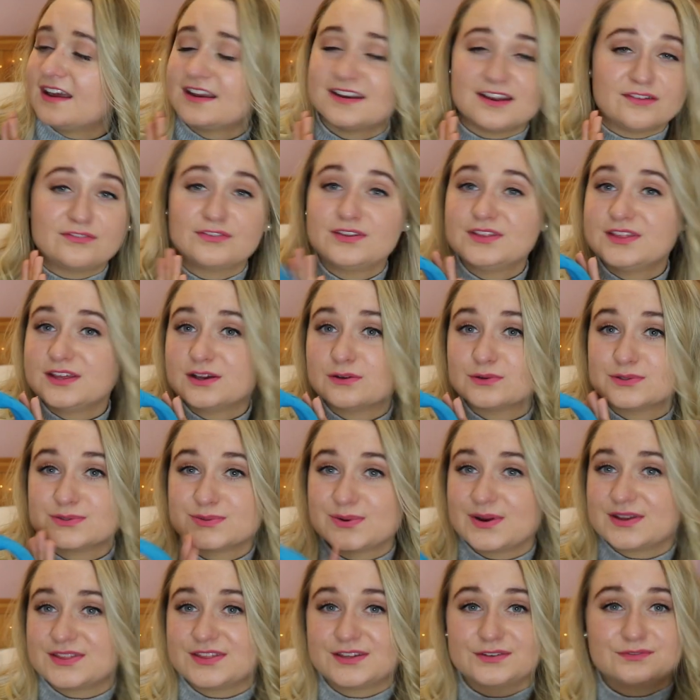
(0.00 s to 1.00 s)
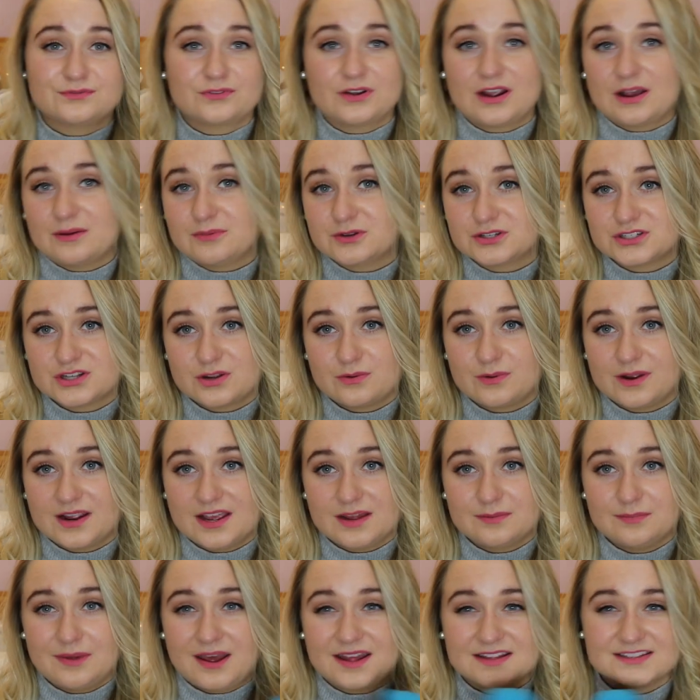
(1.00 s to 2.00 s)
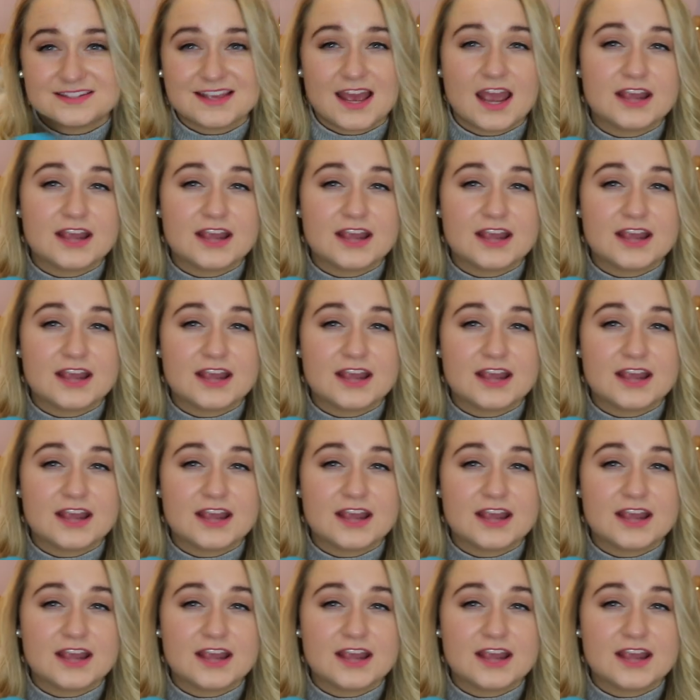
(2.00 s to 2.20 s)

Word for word: I definitely think it was worth it for how much I wear headbands.